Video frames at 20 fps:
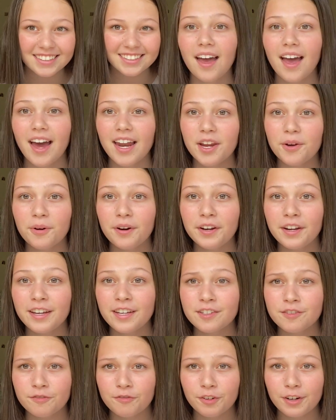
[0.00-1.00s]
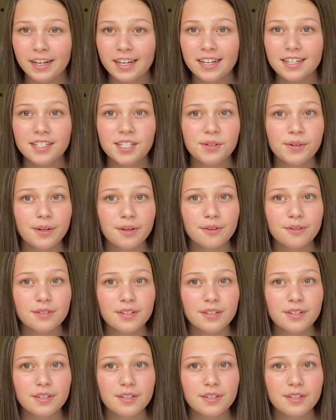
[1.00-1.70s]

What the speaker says: Anyone is free to use